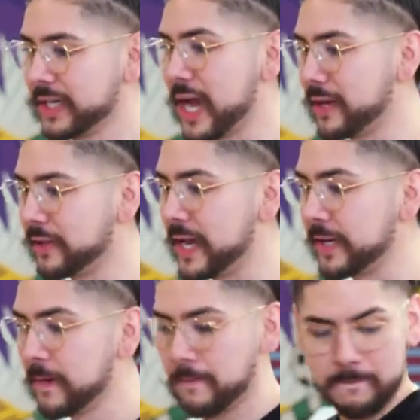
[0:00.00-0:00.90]
Kind of
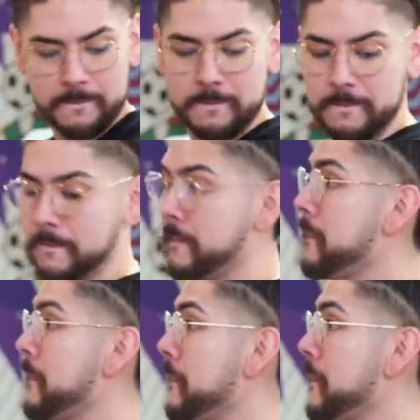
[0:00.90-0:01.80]
like
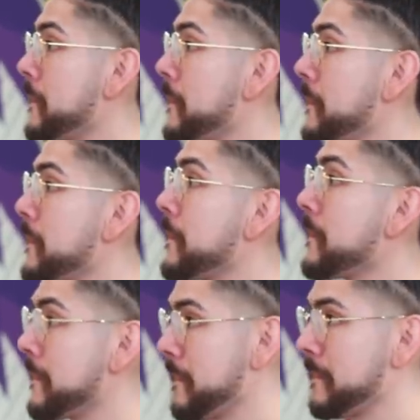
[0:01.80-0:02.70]
get the badge
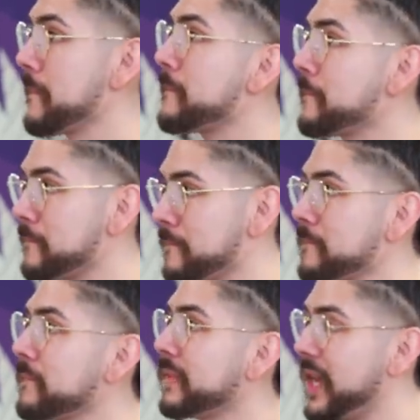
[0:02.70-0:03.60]
in. Welcome to the
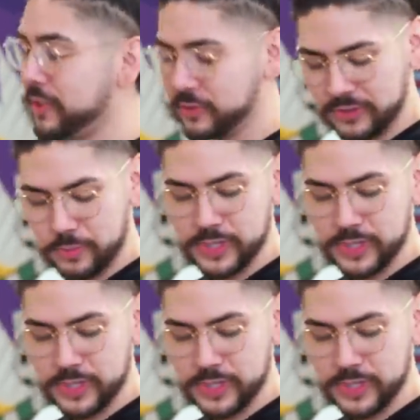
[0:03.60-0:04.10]
UK. Thank you so